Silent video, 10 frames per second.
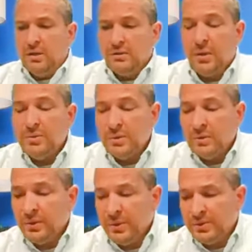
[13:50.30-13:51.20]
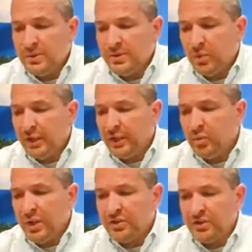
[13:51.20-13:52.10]
So those are those are some really
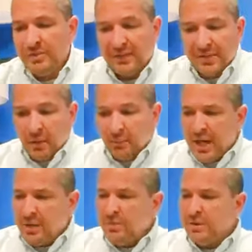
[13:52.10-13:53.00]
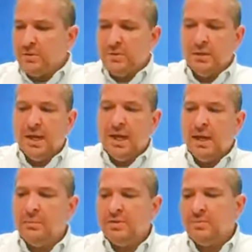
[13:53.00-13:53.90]
good questions about down payment,
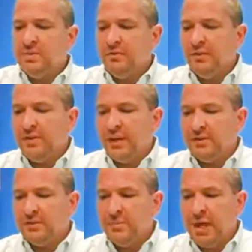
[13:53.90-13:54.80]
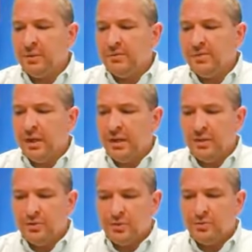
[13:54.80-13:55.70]
uh, some different things about uh,
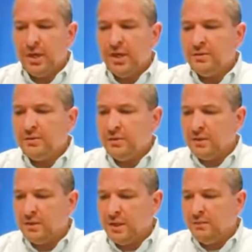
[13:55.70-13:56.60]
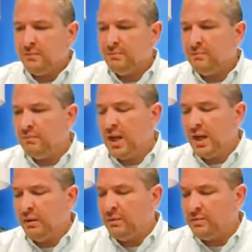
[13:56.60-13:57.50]
interest rates and, and
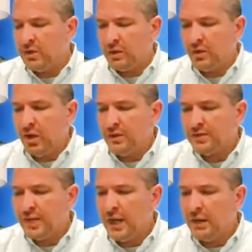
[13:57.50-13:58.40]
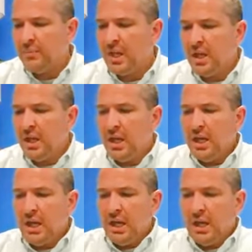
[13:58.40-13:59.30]
uh, certain costs there.
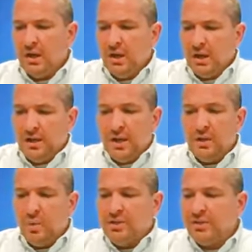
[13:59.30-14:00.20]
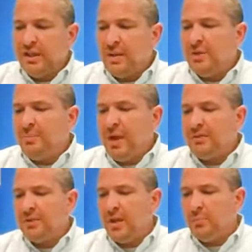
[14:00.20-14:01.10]
Another question came in
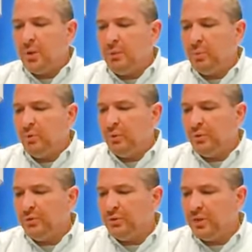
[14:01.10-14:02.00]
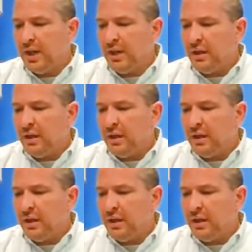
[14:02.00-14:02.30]
about uh, pre-approvals. Uh,